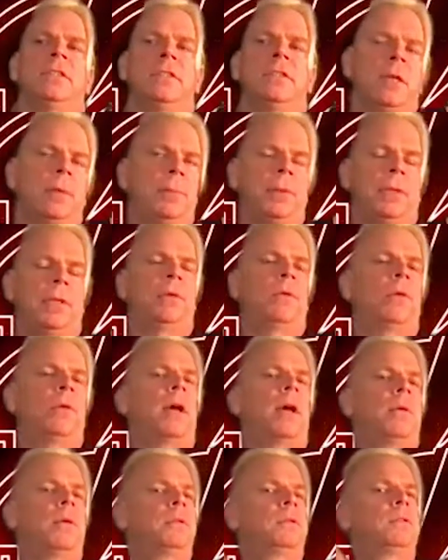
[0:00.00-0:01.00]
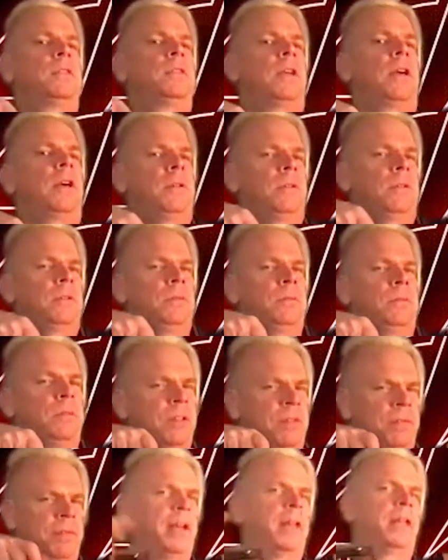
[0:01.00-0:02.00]
typically when I would start
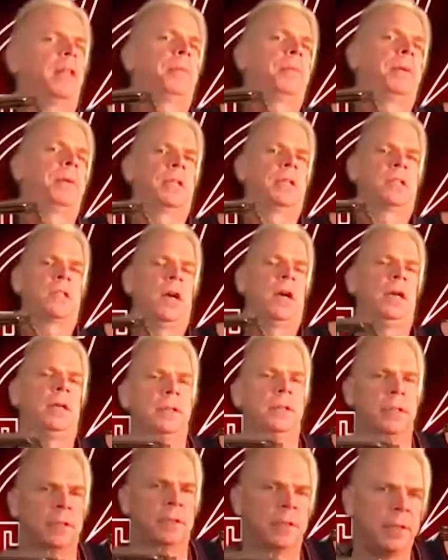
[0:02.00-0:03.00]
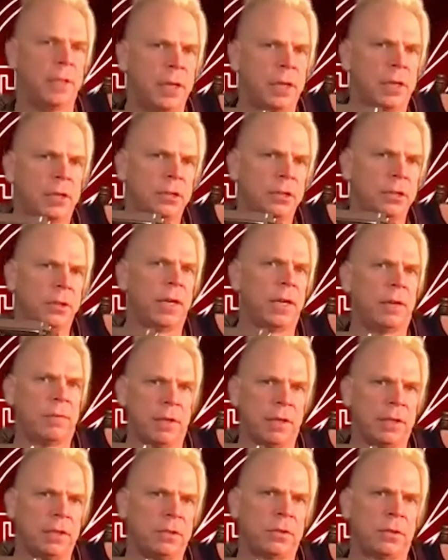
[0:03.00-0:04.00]
developing a title. Do you have
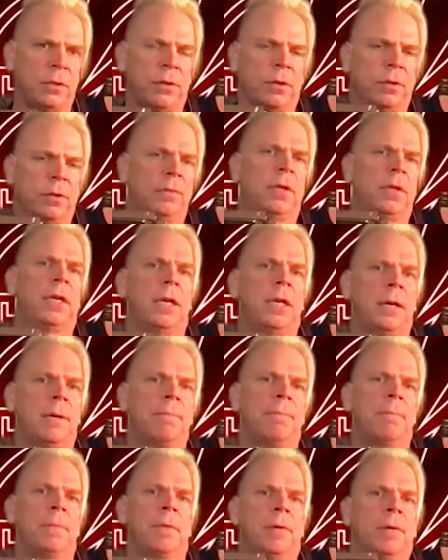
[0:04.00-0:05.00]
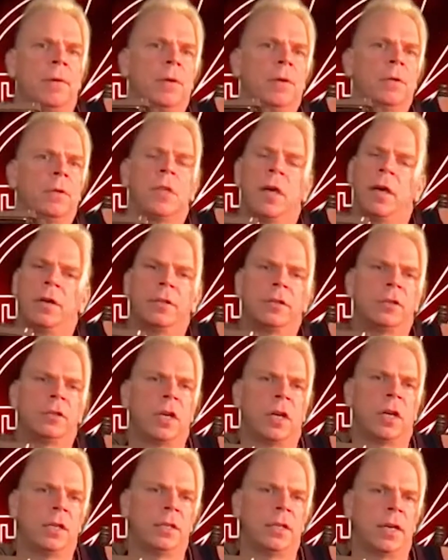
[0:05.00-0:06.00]
any sort of titles
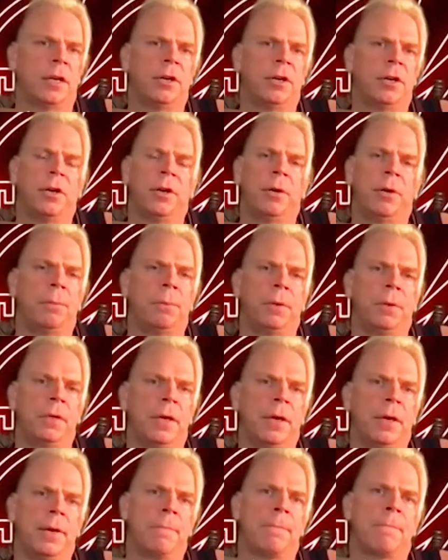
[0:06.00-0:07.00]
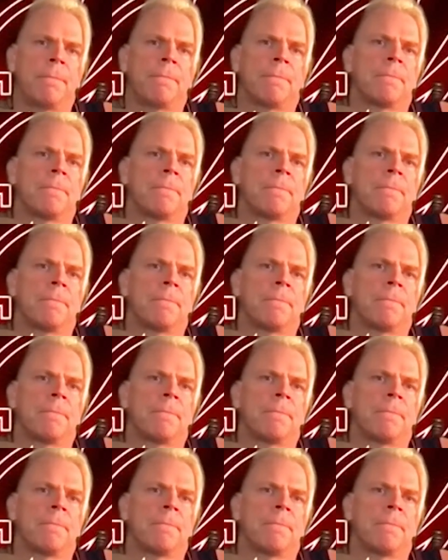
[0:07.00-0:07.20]
jotted down in your notebook yet?